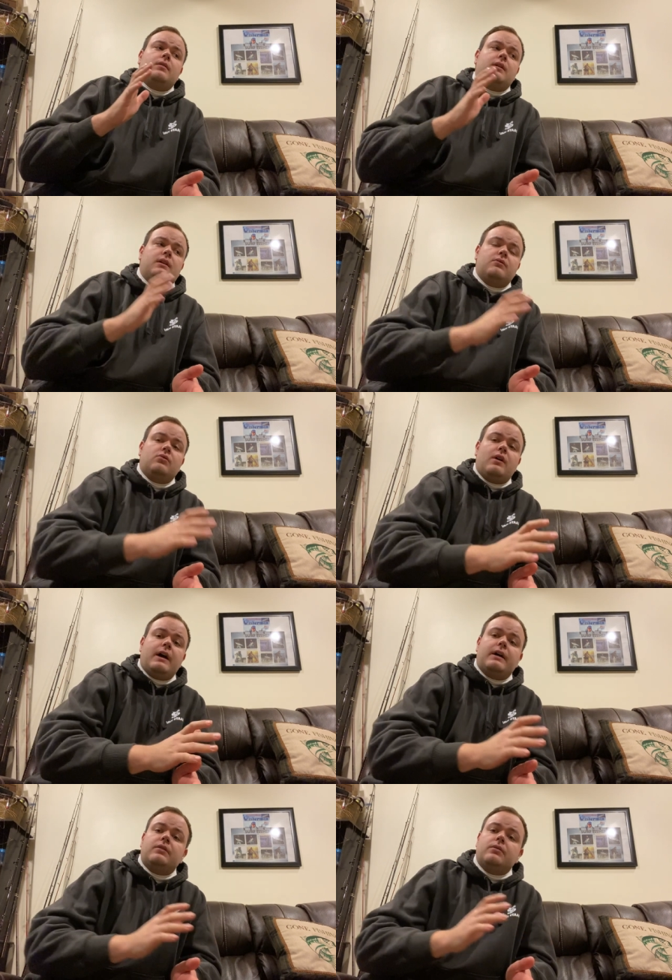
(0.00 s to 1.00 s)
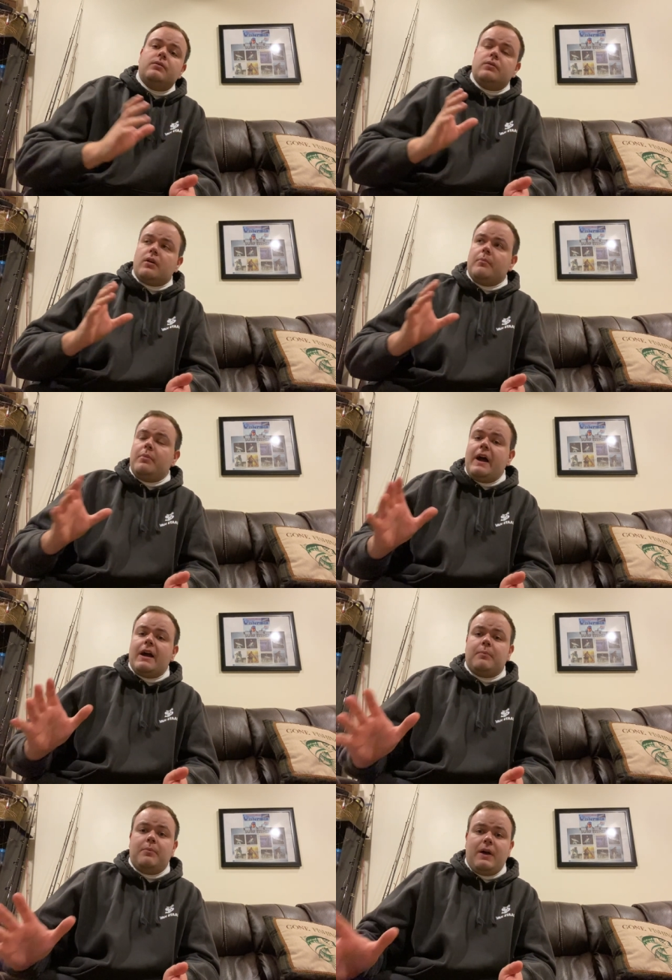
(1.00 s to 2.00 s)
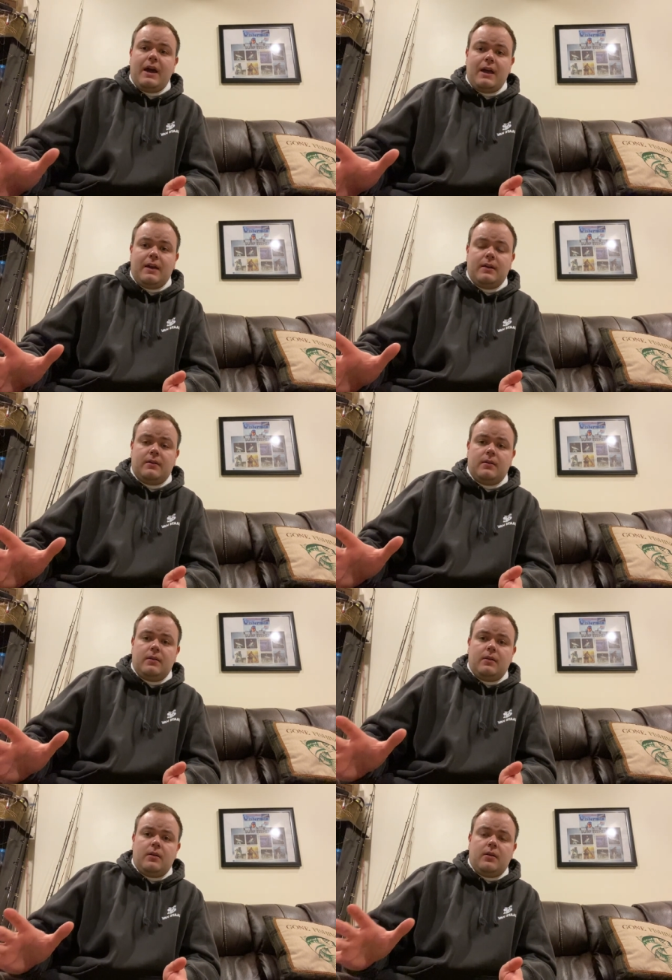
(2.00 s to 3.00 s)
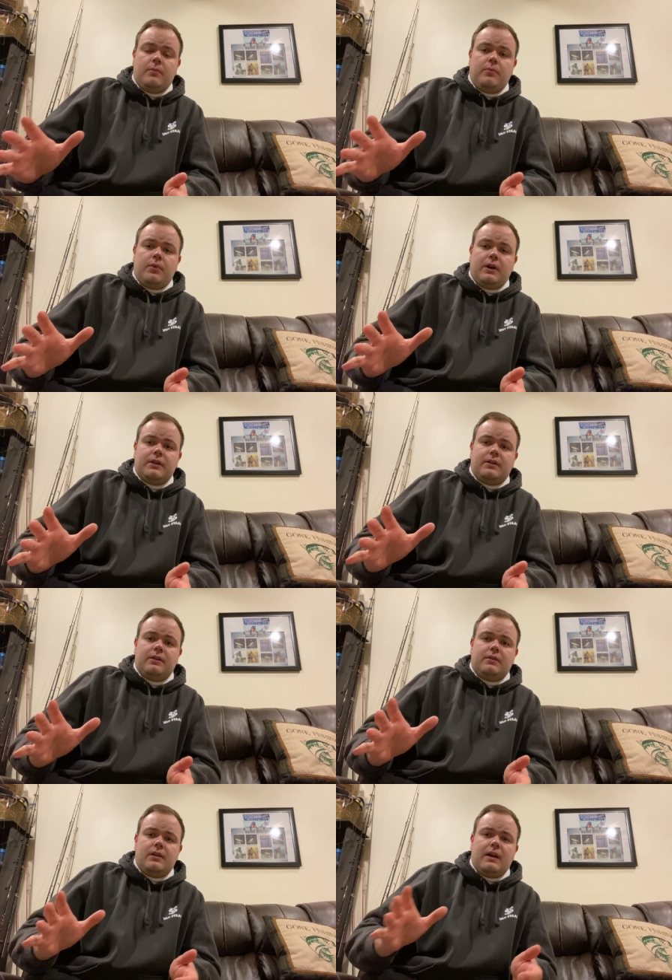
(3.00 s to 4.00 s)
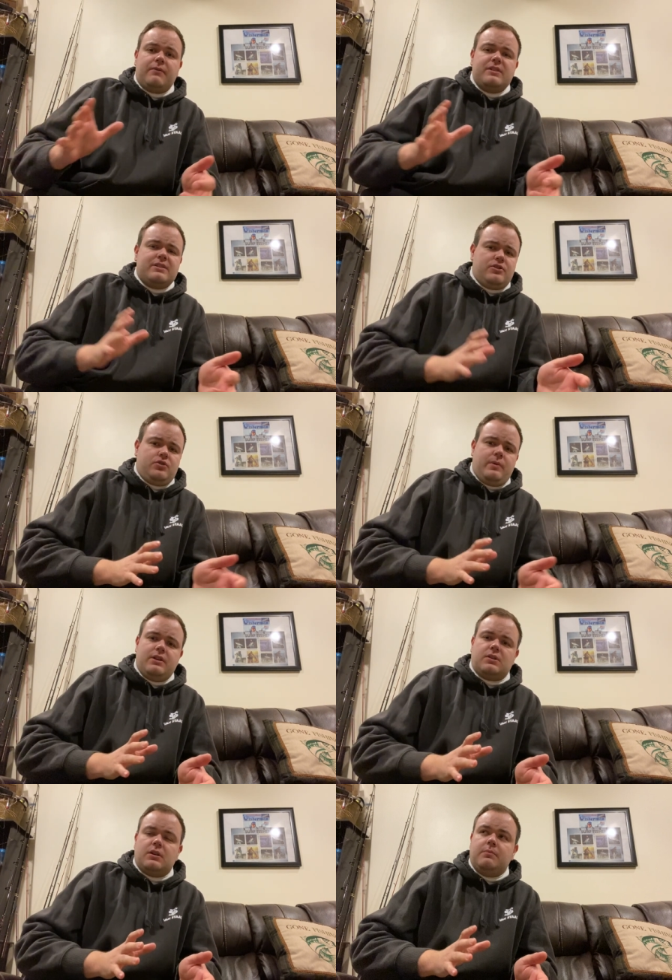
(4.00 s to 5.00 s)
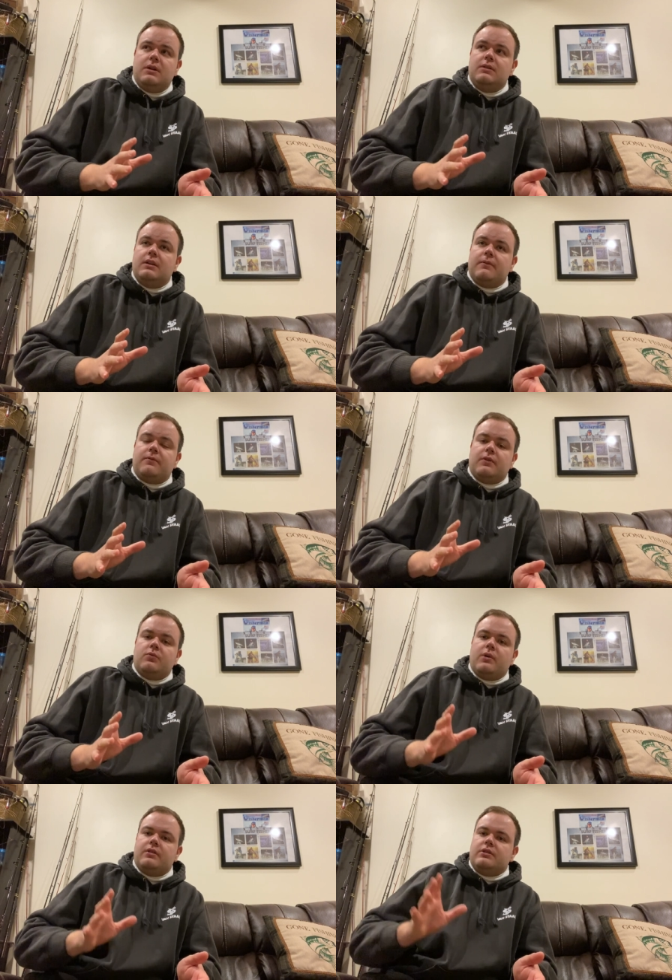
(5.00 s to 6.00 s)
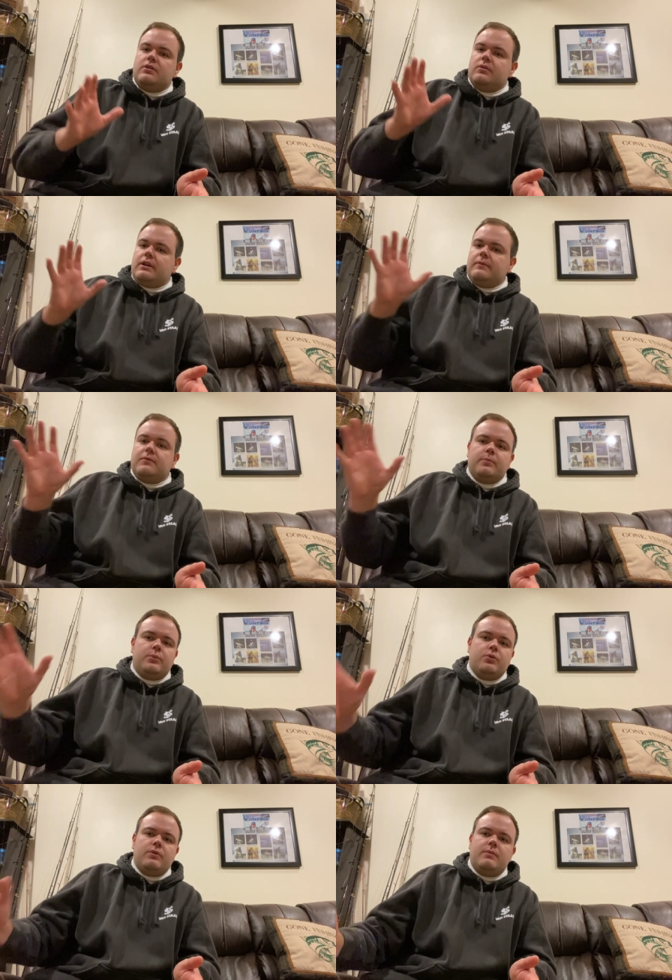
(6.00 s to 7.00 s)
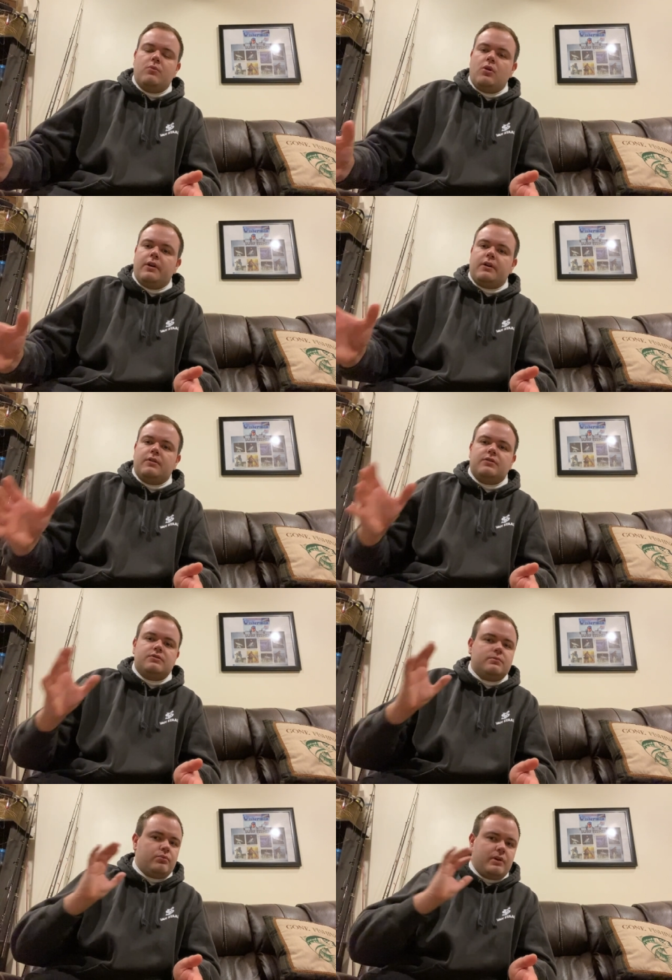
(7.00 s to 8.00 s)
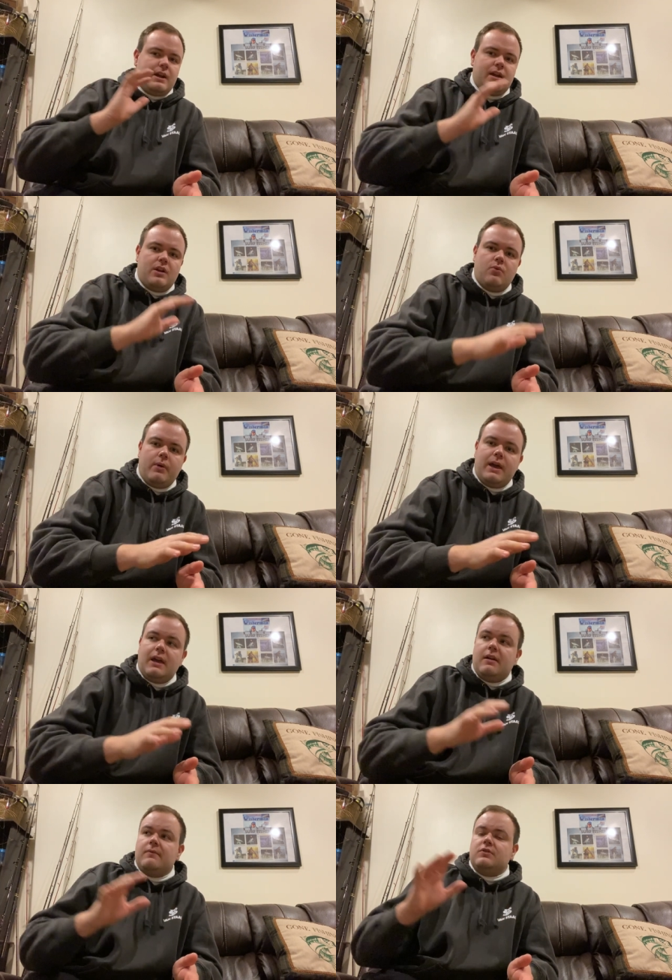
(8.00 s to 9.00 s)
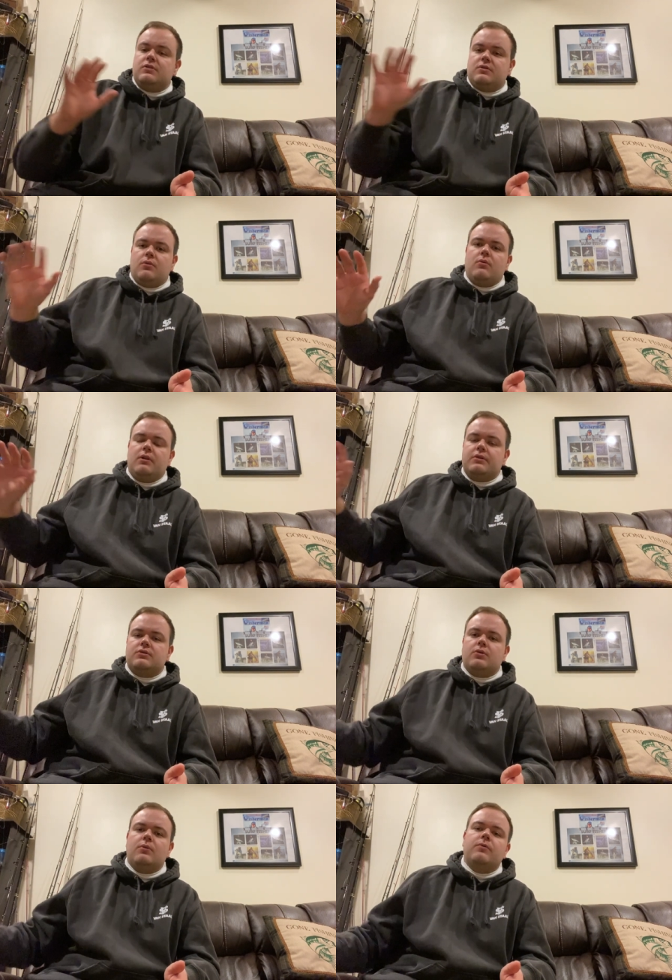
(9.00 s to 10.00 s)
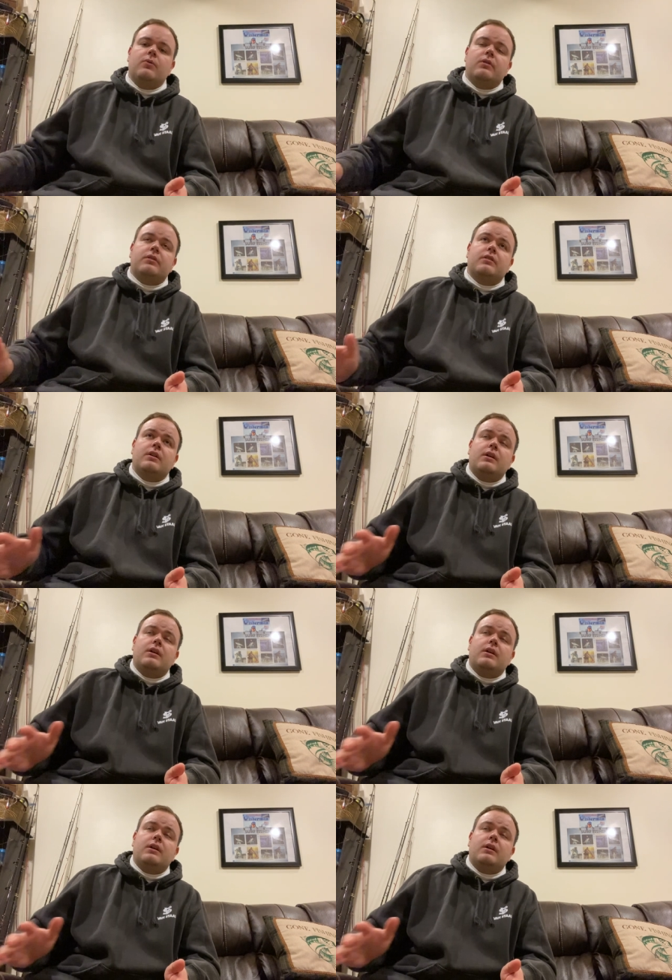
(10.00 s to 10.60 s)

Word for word: inlet, or a back bay, but every situation could be different, whether you're looking for buoy markers, breaking waves, so on and so forth.